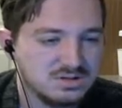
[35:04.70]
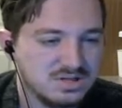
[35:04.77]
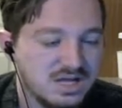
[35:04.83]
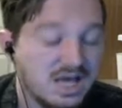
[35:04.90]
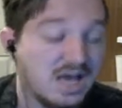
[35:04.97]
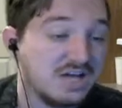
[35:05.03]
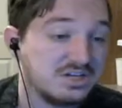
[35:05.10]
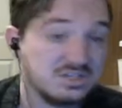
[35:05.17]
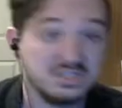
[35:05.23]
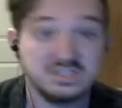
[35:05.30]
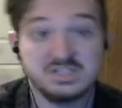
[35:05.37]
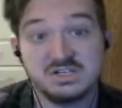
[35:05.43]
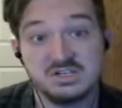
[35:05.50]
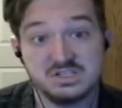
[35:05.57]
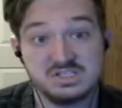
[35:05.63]
Actually, it's
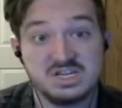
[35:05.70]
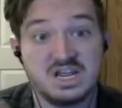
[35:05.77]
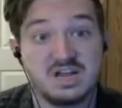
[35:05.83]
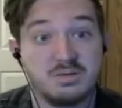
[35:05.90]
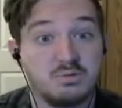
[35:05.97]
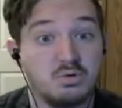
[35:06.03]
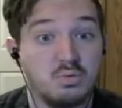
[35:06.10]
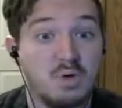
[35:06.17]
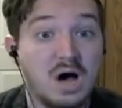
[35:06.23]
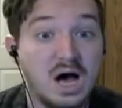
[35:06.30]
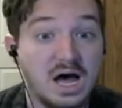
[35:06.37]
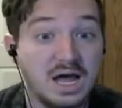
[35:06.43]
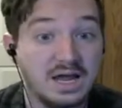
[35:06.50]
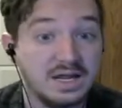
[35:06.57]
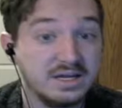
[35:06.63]
understandable
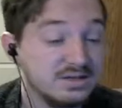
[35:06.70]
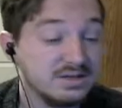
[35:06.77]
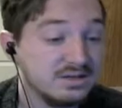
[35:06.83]
why.